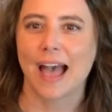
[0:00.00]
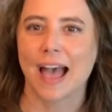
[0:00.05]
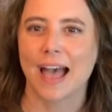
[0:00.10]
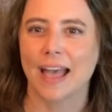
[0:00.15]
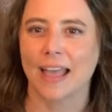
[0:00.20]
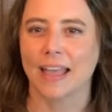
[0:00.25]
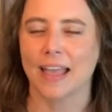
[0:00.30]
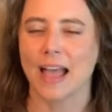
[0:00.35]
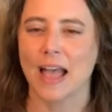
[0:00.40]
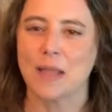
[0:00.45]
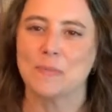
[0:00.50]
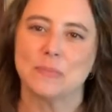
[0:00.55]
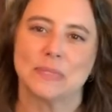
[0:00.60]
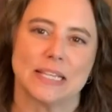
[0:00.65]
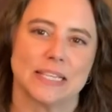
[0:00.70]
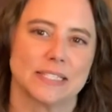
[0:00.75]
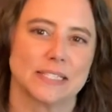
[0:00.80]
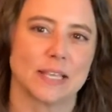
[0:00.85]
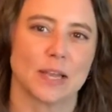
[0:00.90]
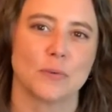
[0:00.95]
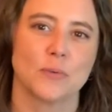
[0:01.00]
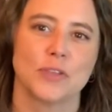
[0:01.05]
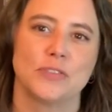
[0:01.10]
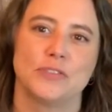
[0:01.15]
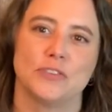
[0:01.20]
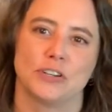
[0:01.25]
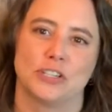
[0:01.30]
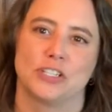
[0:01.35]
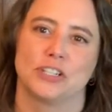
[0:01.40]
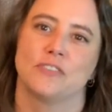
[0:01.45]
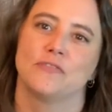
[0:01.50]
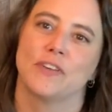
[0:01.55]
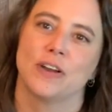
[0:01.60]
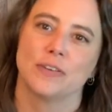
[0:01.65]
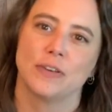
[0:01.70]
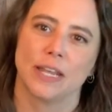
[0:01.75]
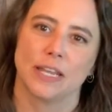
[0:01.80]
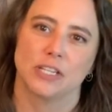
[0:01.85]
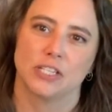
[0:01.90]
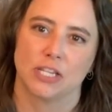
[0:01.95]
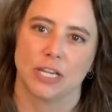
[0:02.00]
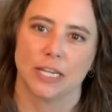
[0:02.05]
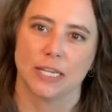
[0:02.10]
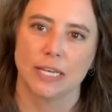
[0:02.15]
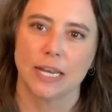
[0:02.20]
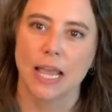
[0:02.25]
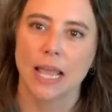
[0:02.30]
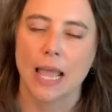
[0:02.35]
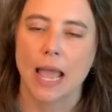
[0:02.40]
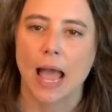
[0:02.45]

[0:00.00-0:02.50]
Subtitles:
Hi, I'm Lisa with Nurtured Foundation.